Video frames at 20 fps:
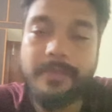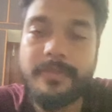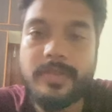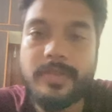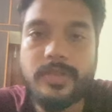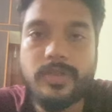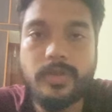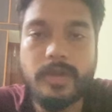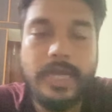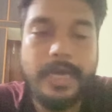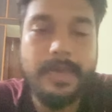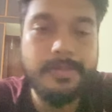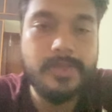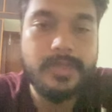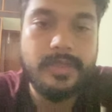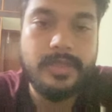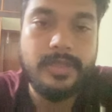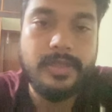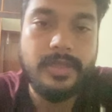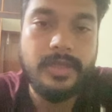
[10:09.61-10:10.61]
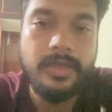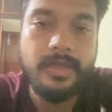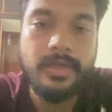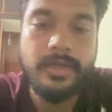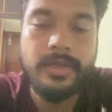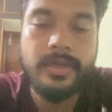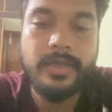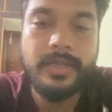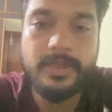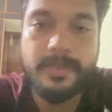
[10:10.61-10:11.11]
If it's collapsed, it's
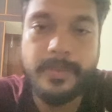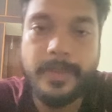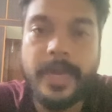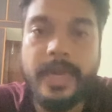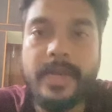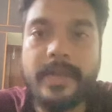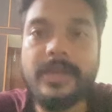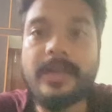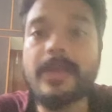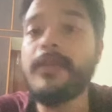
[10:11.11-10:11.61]
gonna expand it,